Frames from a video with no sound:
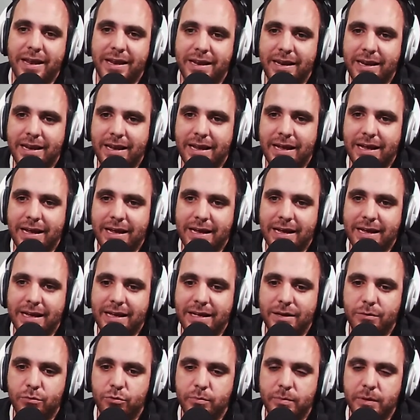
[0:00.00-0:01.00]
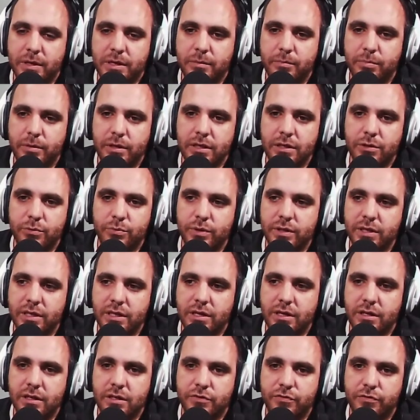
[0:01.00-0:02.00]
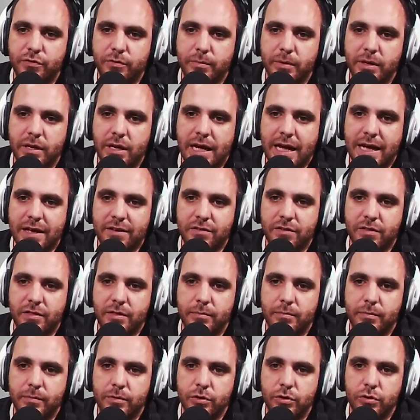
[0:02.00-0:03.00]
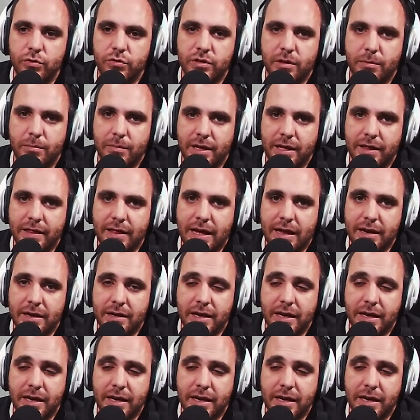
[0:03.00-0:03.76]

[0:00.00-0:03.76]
and it would be completely ridiculous for me to ask them to do something like that.